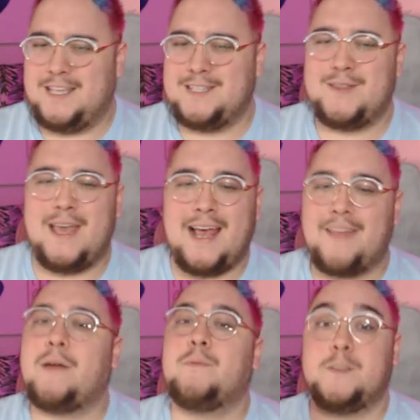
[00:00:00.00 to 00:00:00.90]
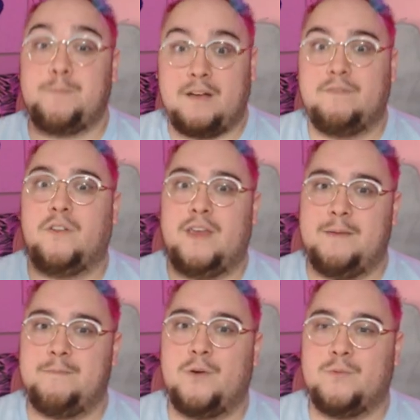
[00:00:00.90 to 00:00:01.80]
they got that respectful, the
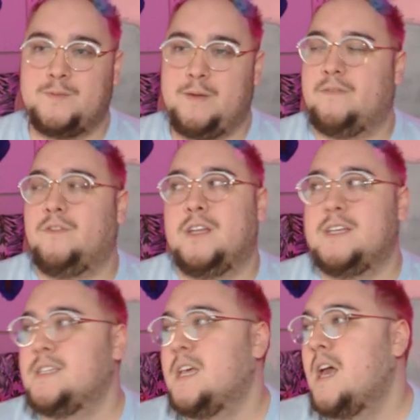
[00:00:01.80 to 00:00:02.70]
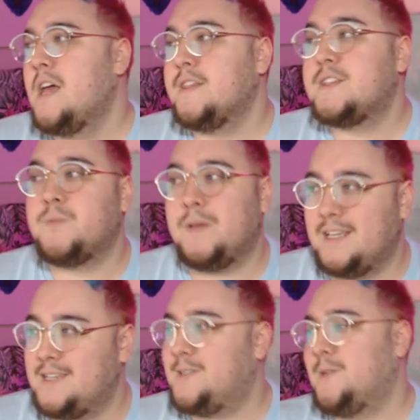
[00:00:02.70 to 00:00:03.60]
himbo respectfulness, the
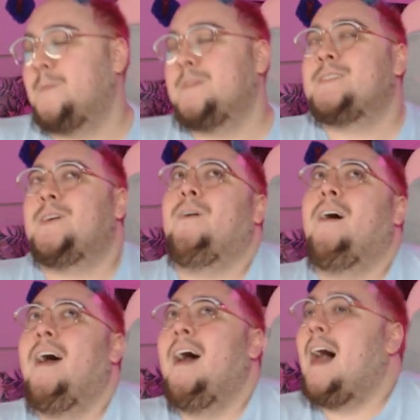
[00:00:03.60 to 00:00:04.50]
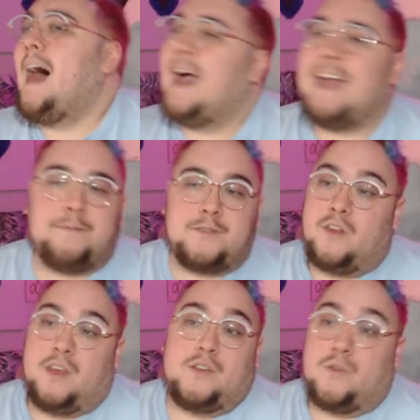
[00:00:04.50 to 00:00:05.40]
sweetness to him, and so I
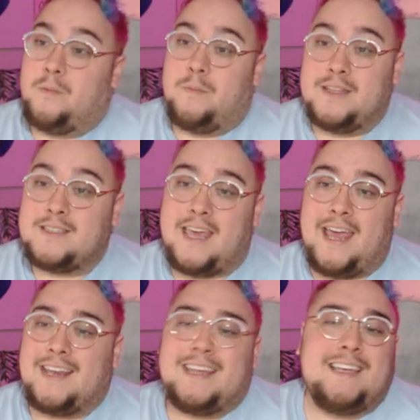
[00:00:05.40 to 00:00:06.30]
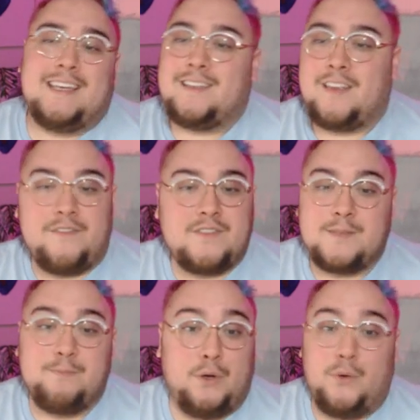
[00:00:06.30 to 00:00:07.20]
absolutely adore Minsk, and he gives us
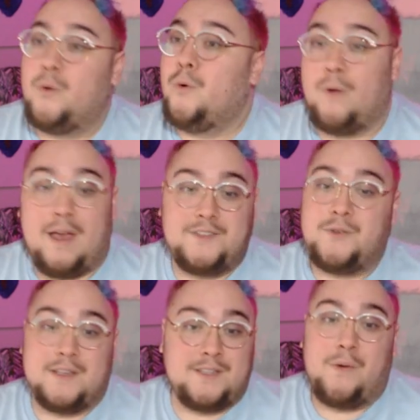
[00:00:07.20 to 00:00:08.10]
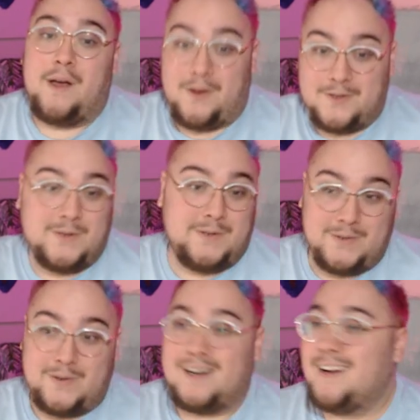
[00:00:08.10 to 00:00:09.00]
Boo, who, as you guys know, I also
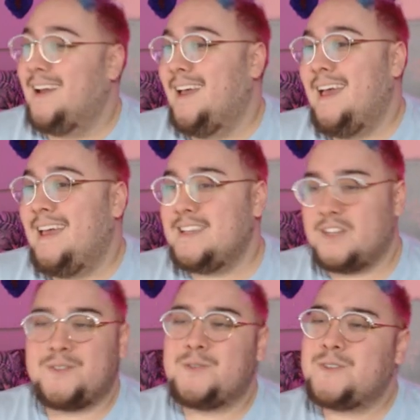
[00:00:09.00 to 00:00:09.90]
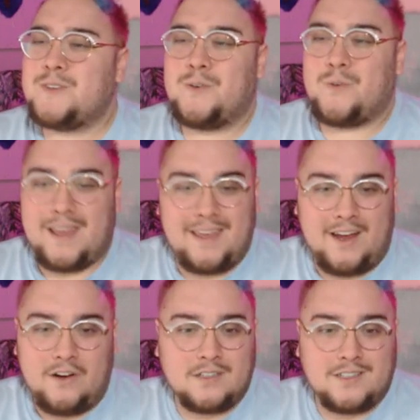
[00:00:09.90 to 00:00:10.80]
adore. He's also just a great
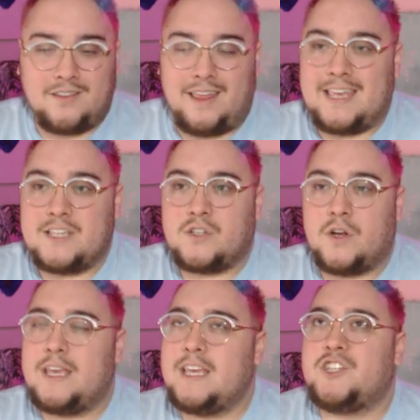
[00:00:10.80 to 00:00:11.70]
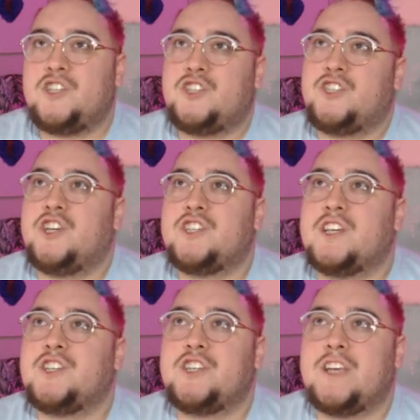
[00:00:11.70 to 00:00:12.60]
character. Like his story, it's just
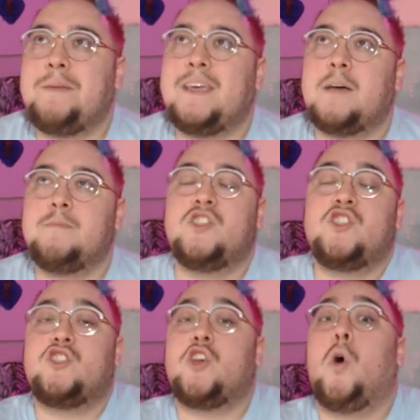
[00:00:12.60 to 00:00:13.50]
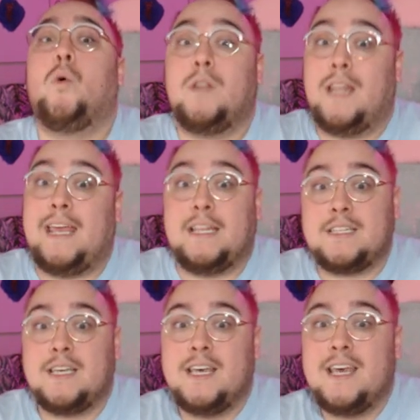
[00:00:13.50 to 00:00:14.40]
such a shame he comes so late.
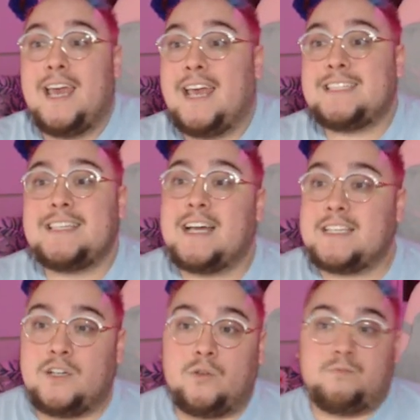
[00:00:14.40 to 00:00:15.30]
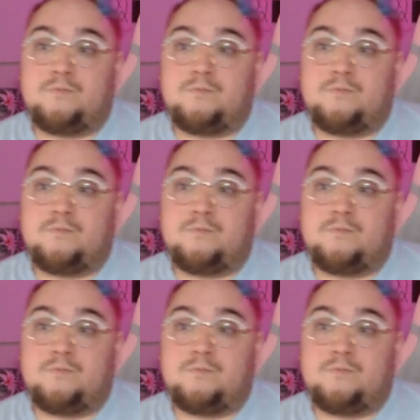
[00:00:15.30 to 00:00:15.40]
It's not till